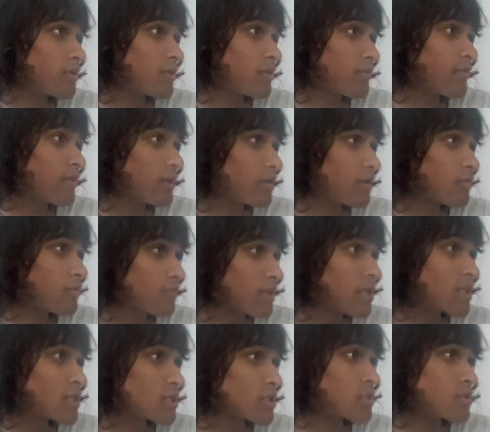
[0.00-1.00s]
of
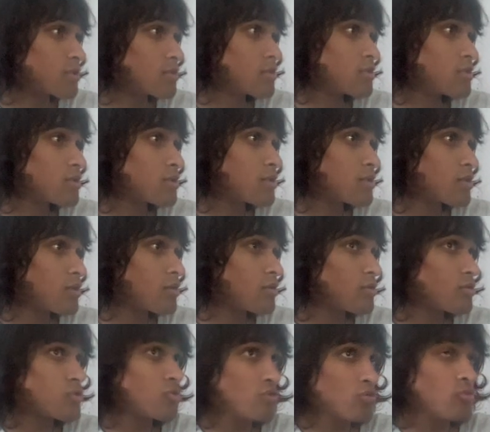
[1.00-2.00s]
iterations
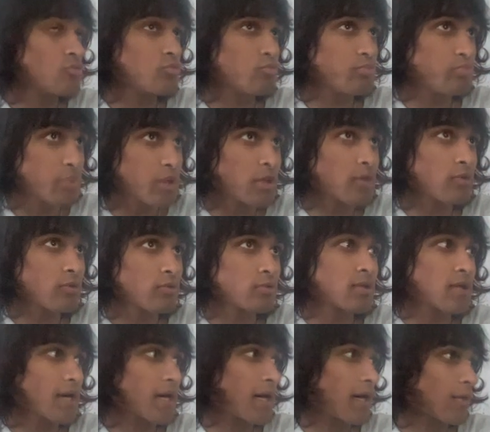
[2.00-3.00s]
to
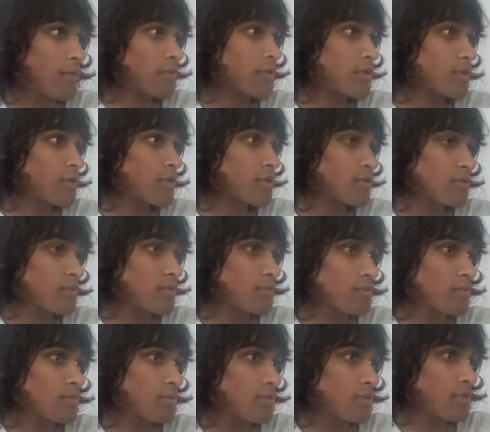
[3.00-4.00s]
build our
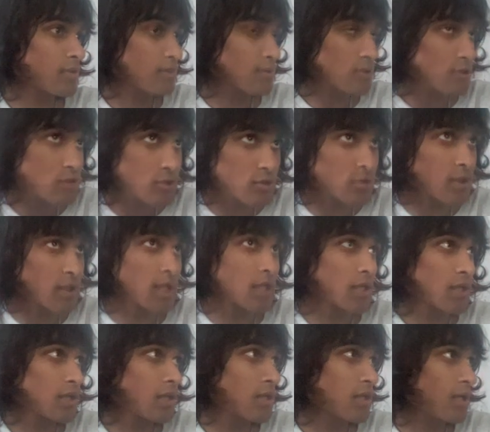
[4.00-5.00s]

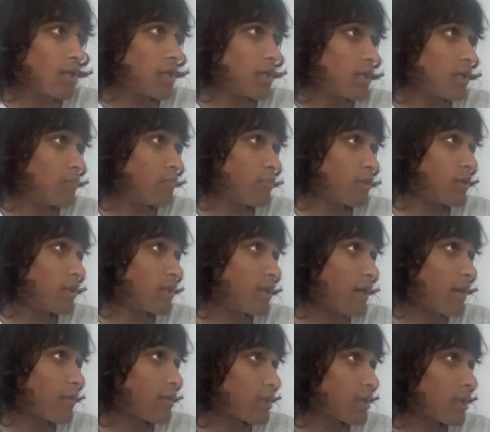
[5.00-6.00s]
string within
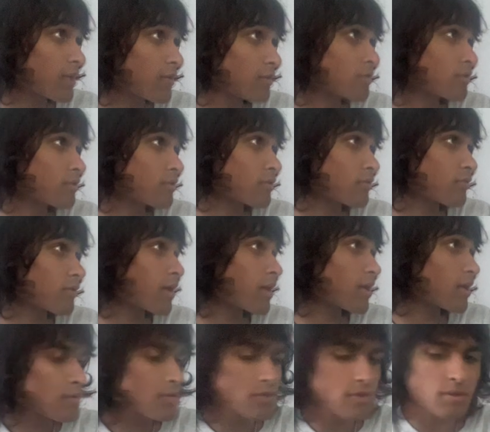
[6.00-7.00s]
our character
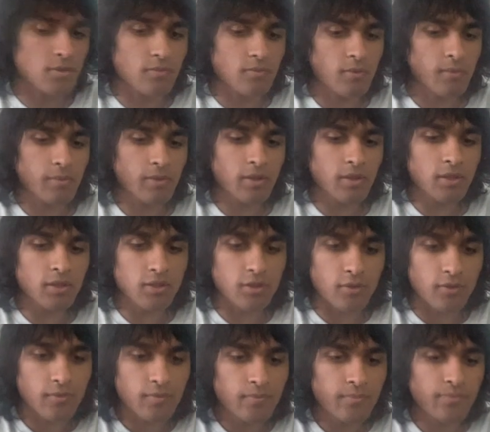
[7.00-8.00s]
array. So what we're going to
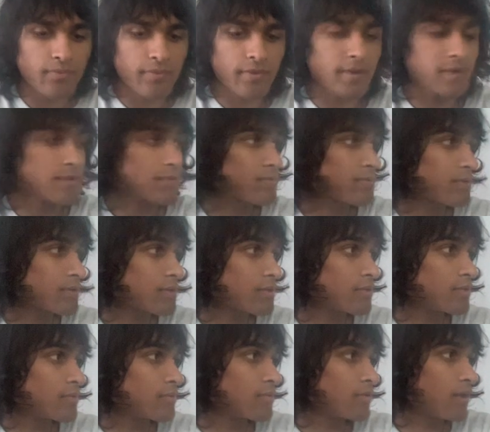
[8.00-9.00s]
do is we're going
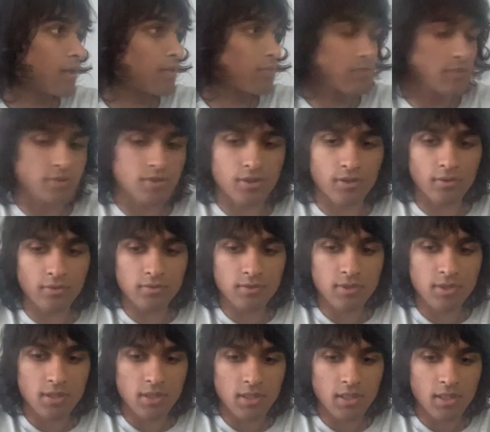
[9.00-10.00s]
to do
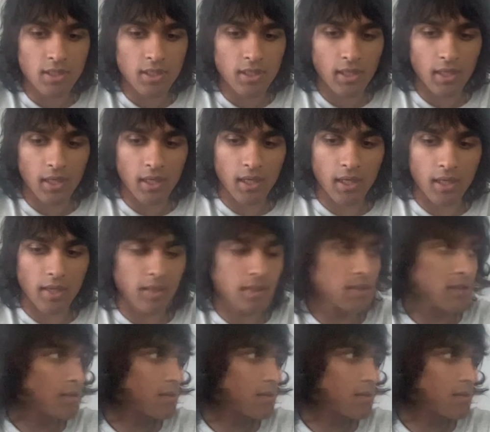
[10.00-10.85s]
result I,